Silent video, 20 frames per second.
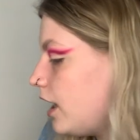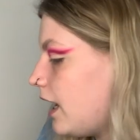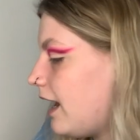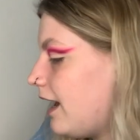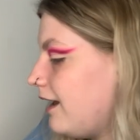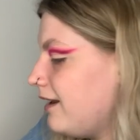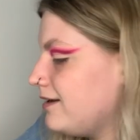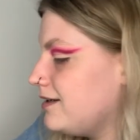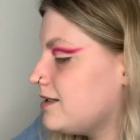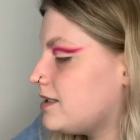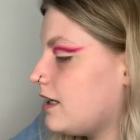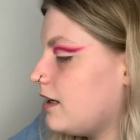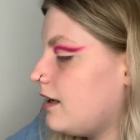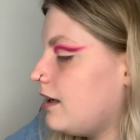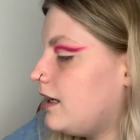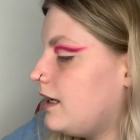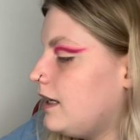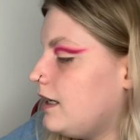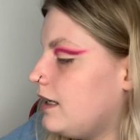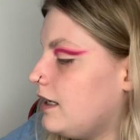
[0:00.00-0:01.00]
And
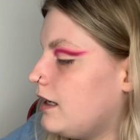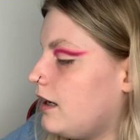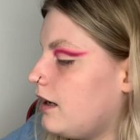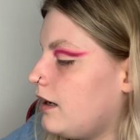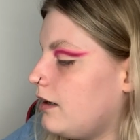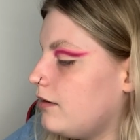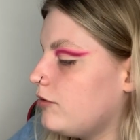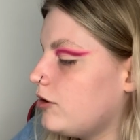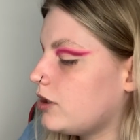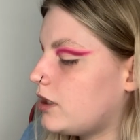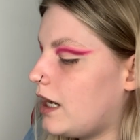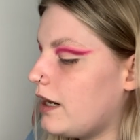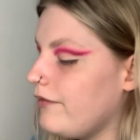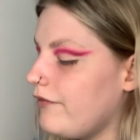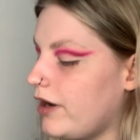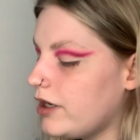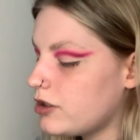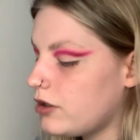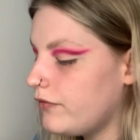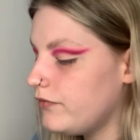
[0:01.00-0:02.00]
he kind
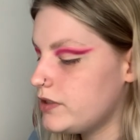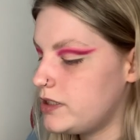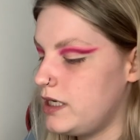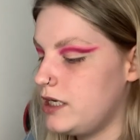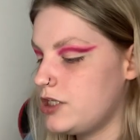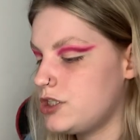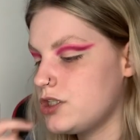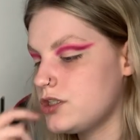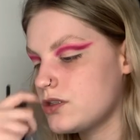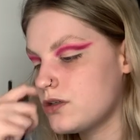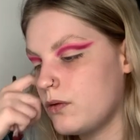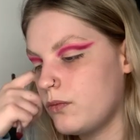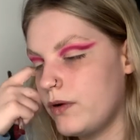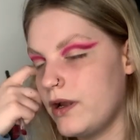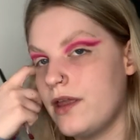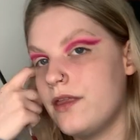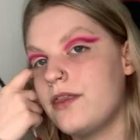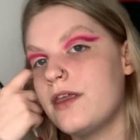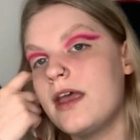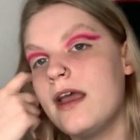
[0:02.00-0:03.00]
of had conversations
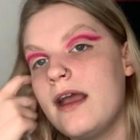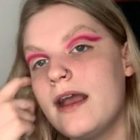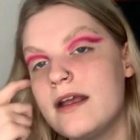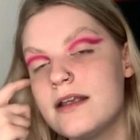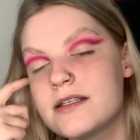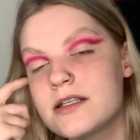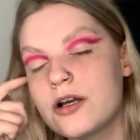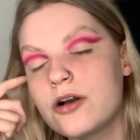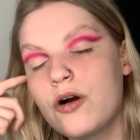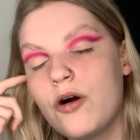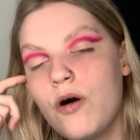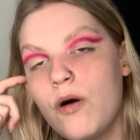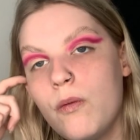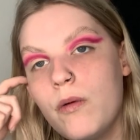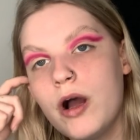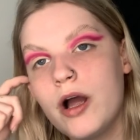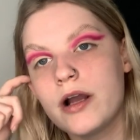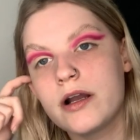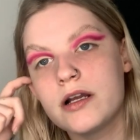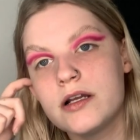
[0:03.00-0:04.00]
with his
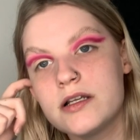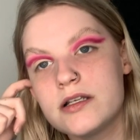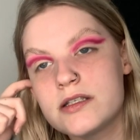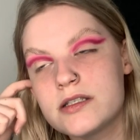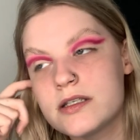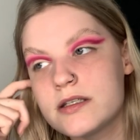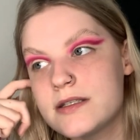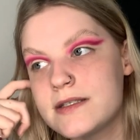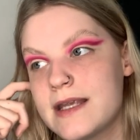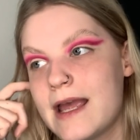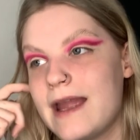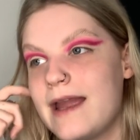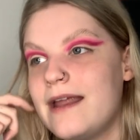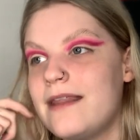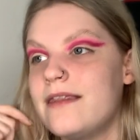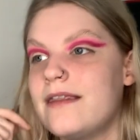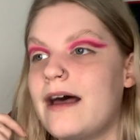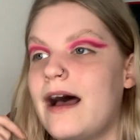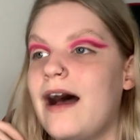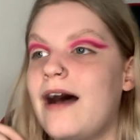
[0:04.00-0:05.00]
co-workers
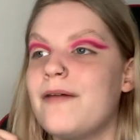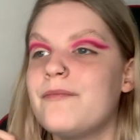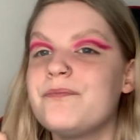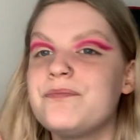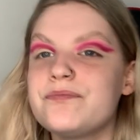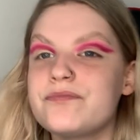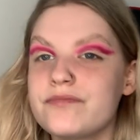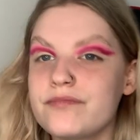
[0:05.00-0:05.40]
saying that